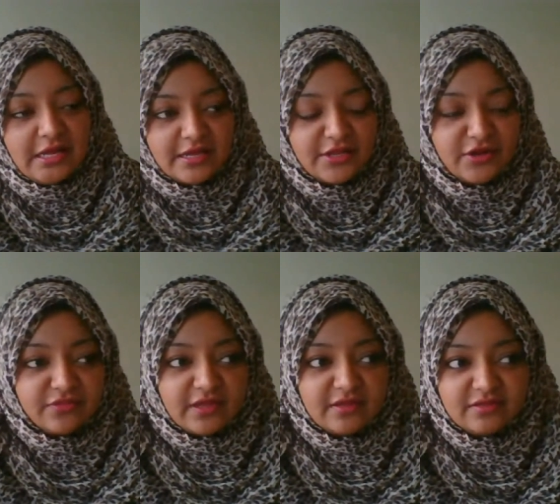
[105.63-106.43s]

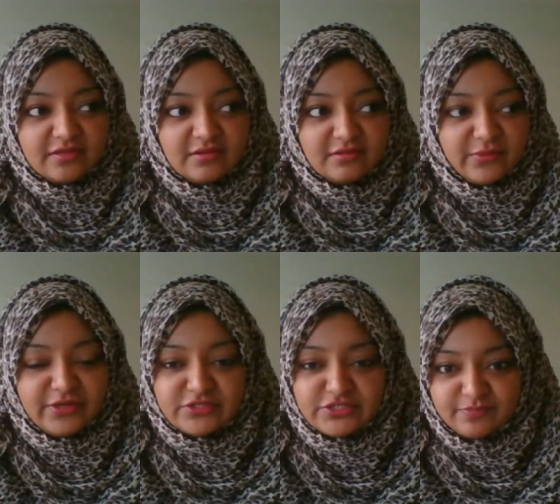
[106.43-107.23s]
we
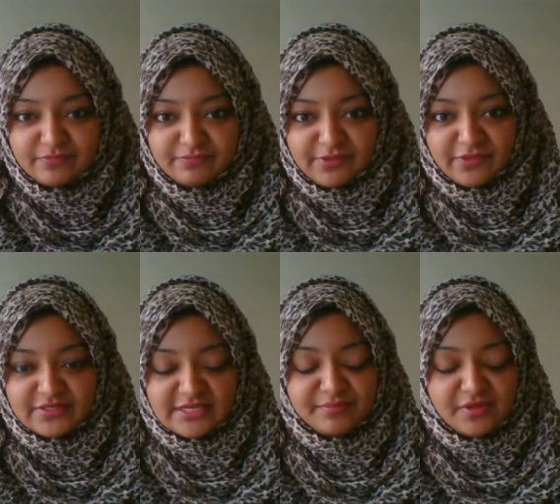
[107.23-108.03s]
used to be on the
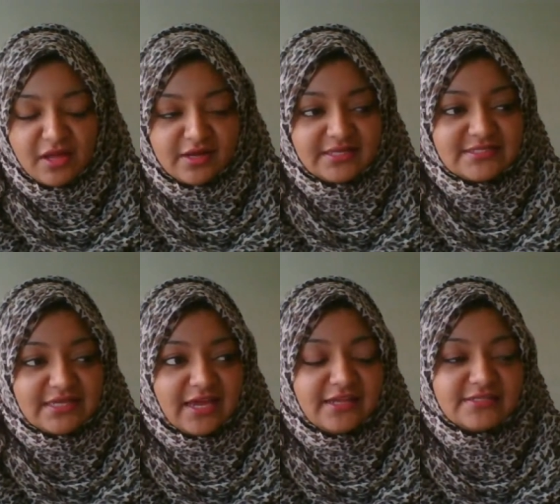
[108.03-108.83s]
same blogging
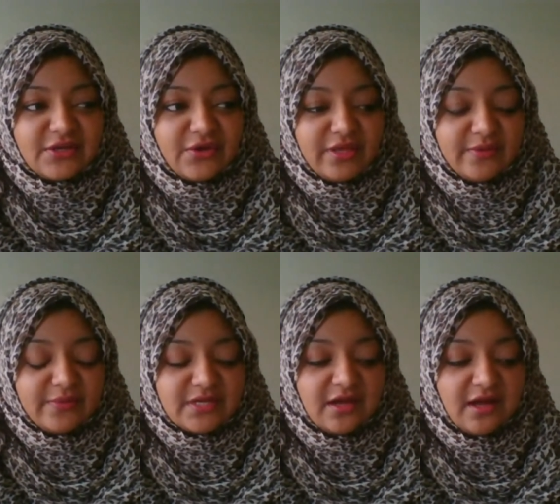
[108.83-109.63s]
site, so he
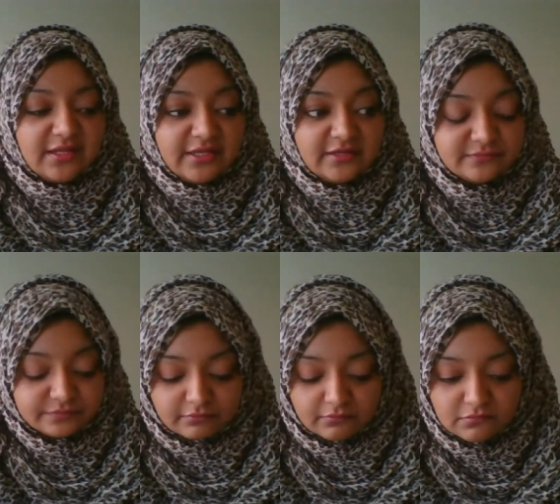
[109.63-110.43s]
was a colleague.
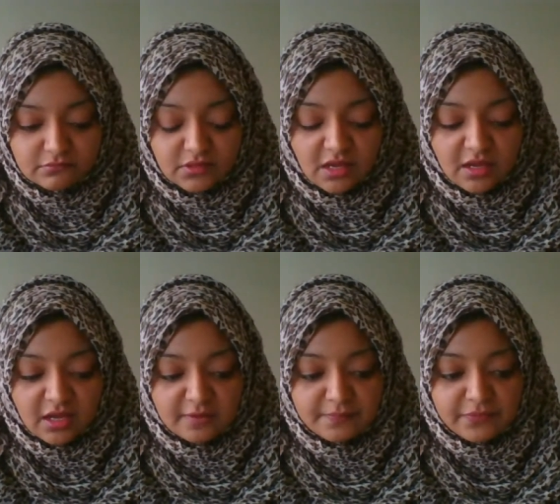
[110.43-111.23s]

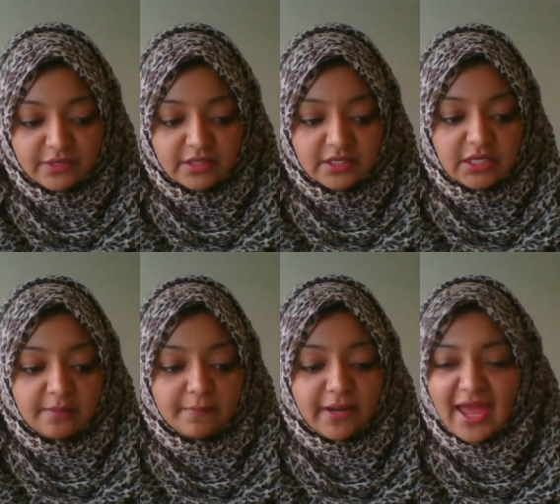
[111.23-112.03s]
Um,
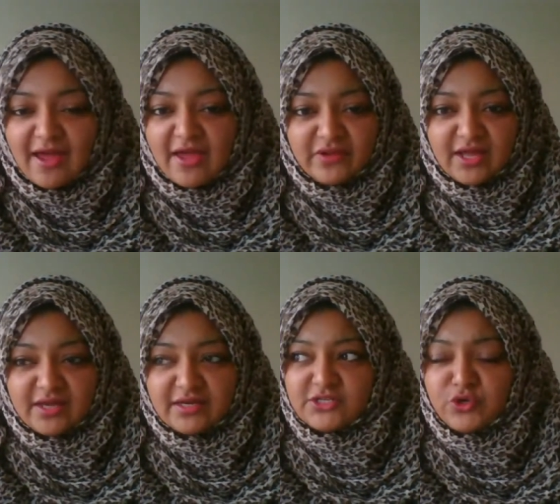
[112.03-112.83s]
but I haven't
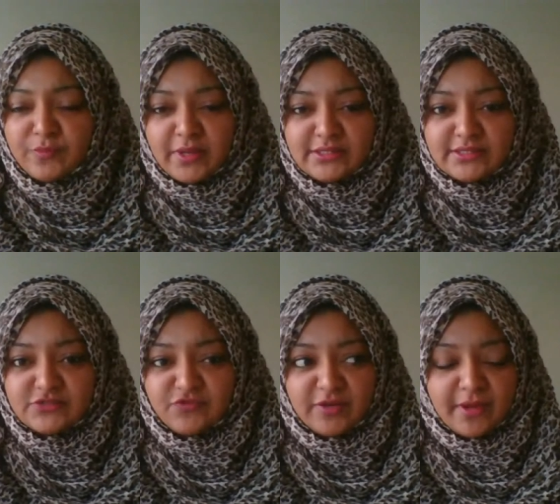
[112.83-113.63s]
gotten like tremendous
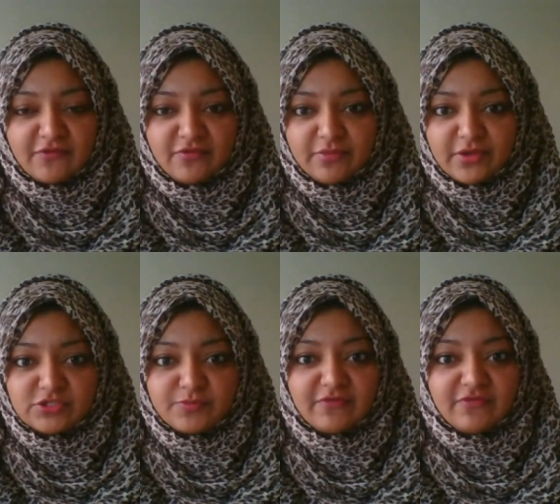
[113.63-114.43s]
feedback from
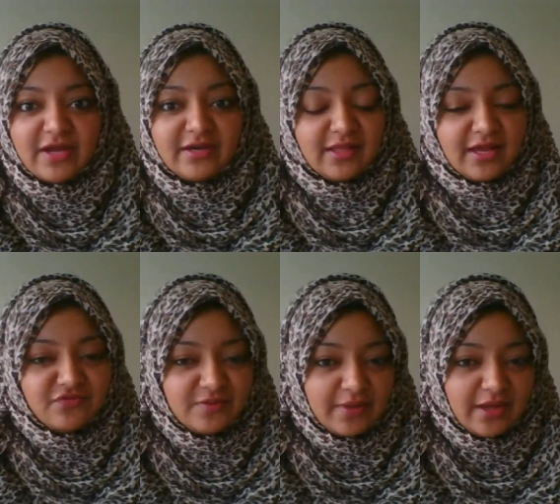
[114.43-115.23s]
those, but I've gotten a lot of
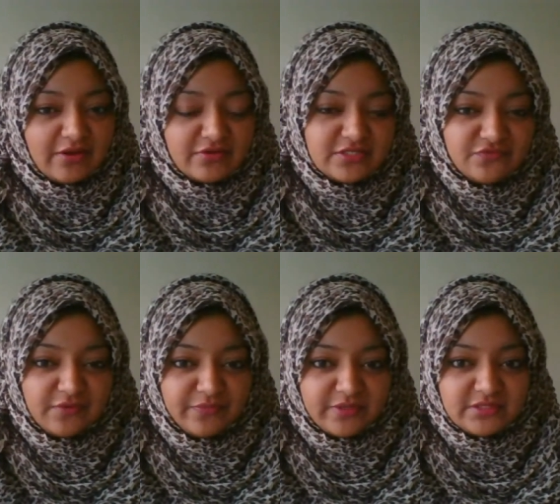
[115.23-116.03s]
feedback just
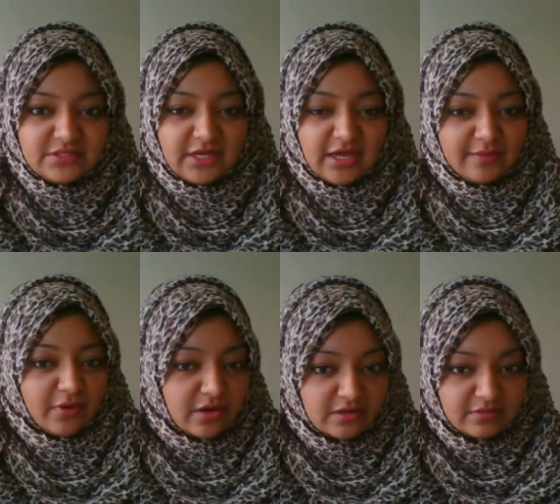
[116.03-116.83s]
from the Time
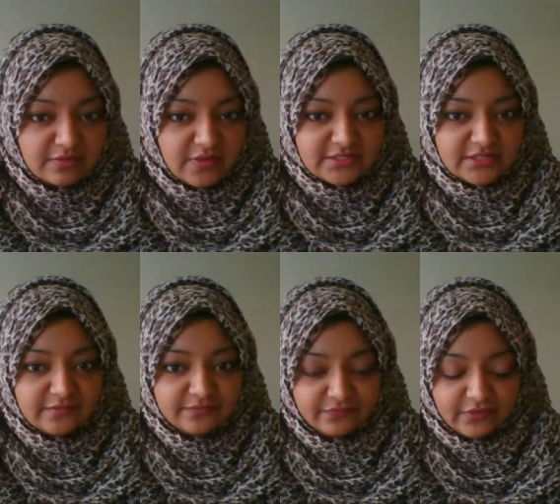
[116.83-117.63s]
article that I did,